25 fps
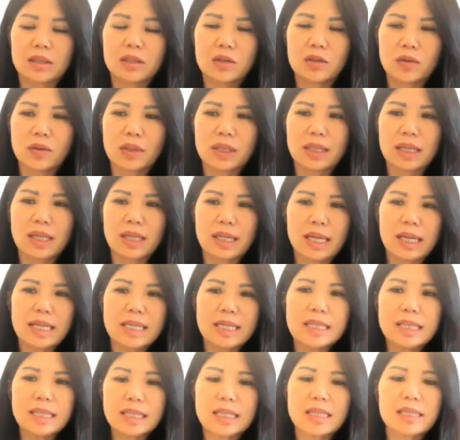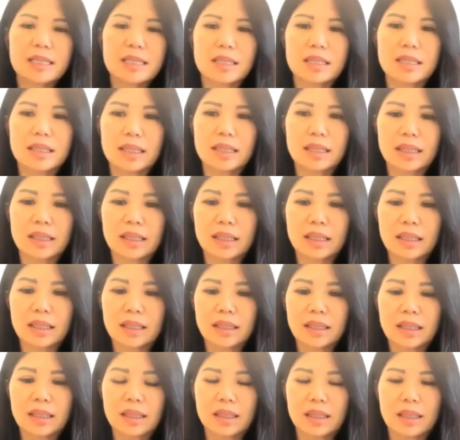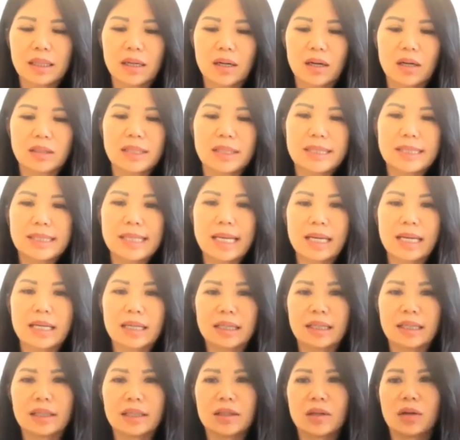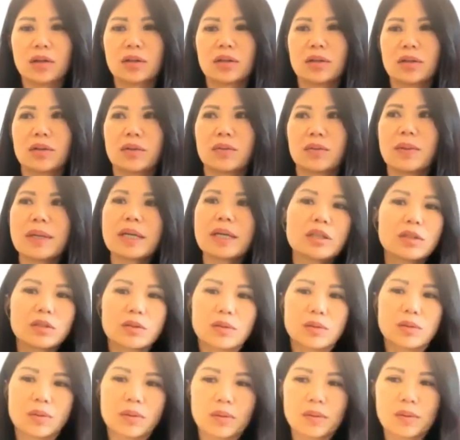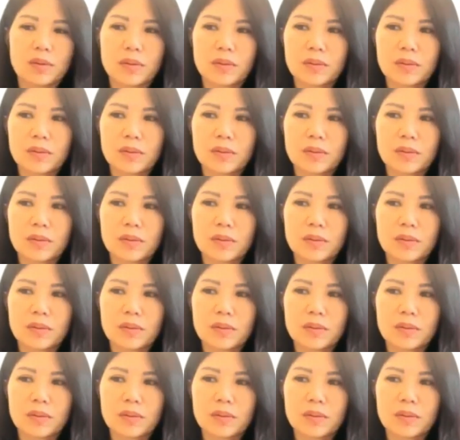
do it consistently on a daily, on a weekly